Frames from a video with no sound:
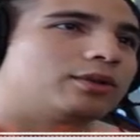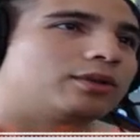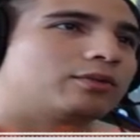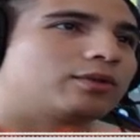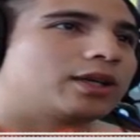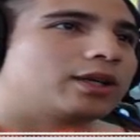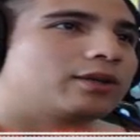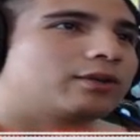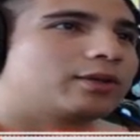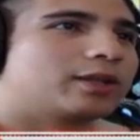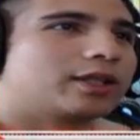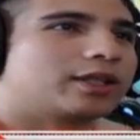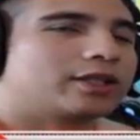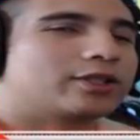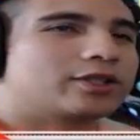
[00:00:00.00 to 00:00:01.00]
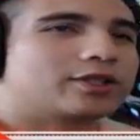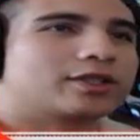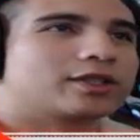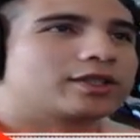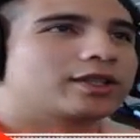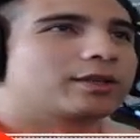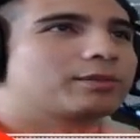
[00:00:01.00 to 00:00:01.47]
and right away just
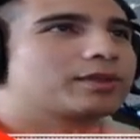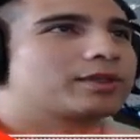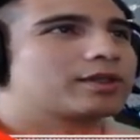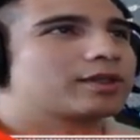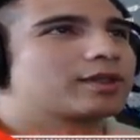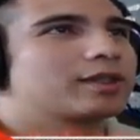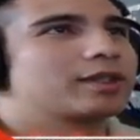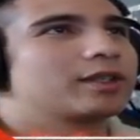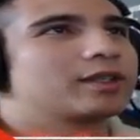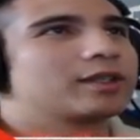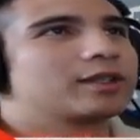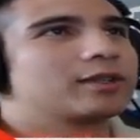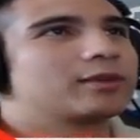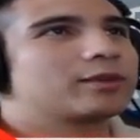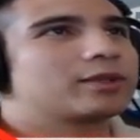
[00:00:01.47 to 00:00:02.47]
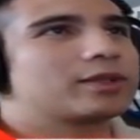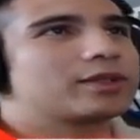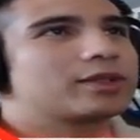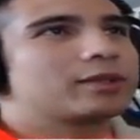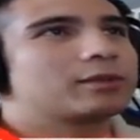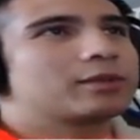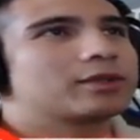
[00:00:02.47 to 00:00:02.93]
slips.
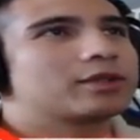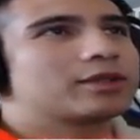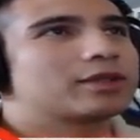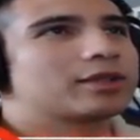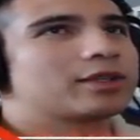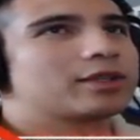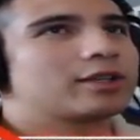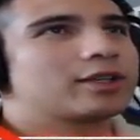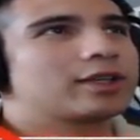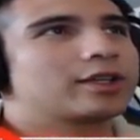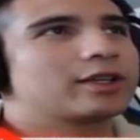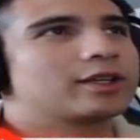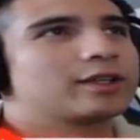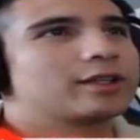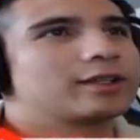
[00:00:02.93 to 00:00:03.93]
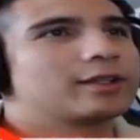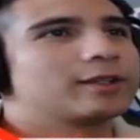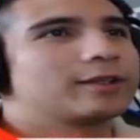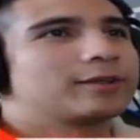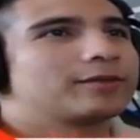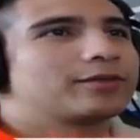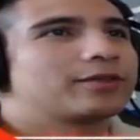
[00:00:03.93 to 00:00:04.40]
Wasn't able to secure it.
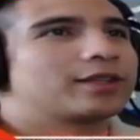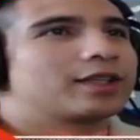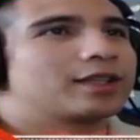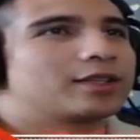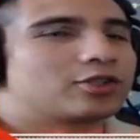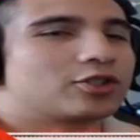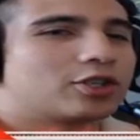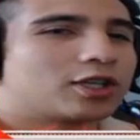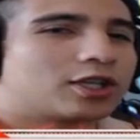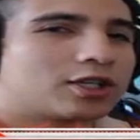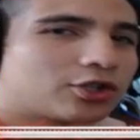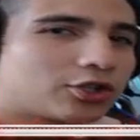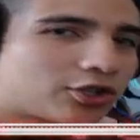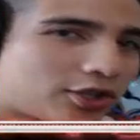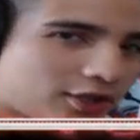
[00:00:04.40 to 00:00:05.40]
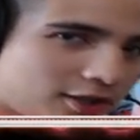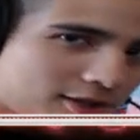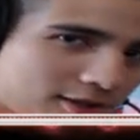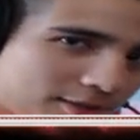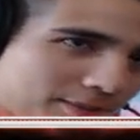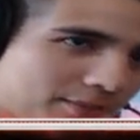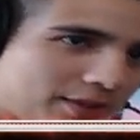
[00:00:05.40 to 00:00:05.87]
And Josh
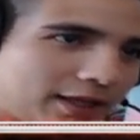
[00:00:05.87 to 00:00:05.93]
comes